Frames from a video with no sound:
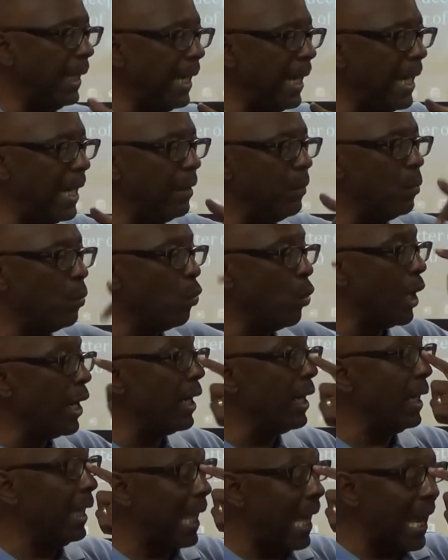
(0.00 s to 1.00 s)
in
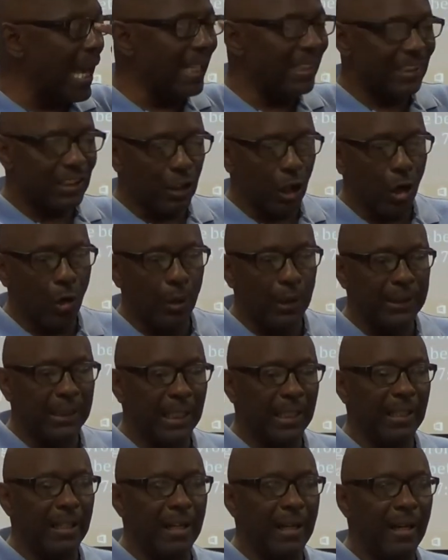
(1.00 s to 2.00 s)
one of the last stories
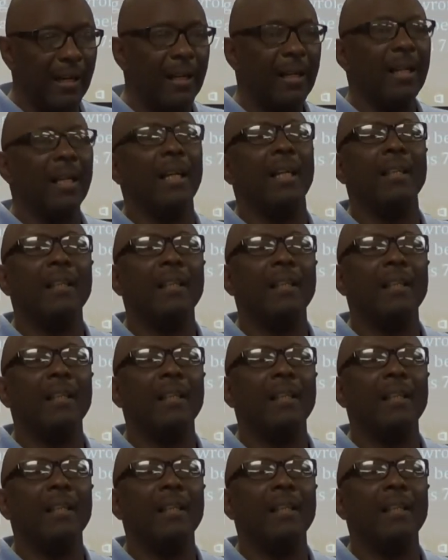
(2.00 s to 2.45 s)
in there,